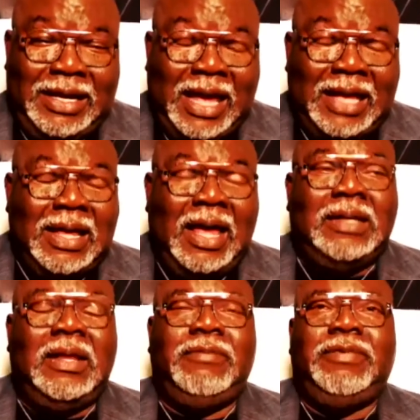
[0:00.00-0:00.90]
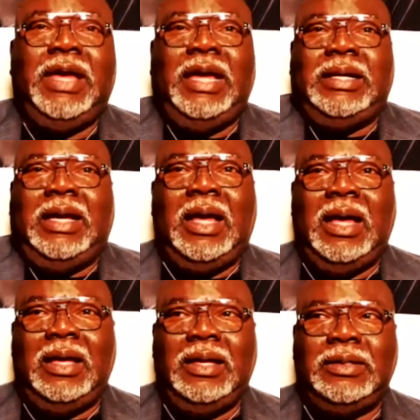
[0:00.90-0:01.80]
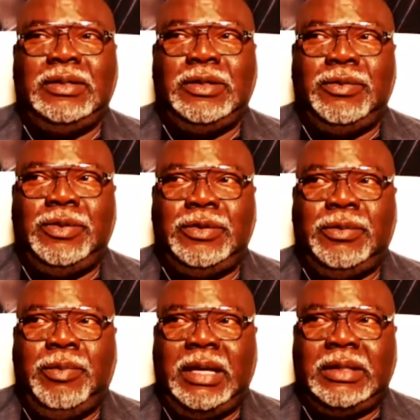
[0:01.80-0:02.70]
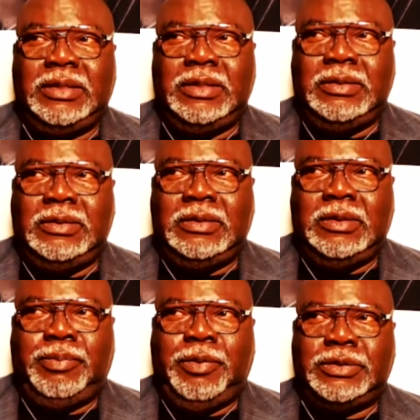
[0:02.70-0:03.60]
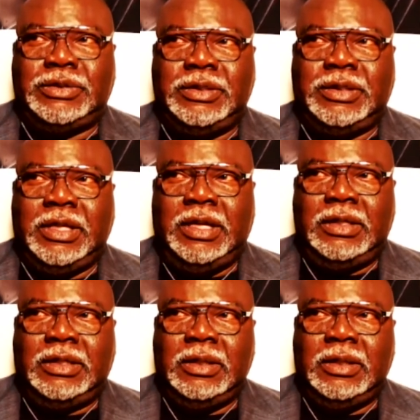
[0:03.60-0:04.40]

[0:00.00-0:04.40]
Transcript: I love that. You make the person think.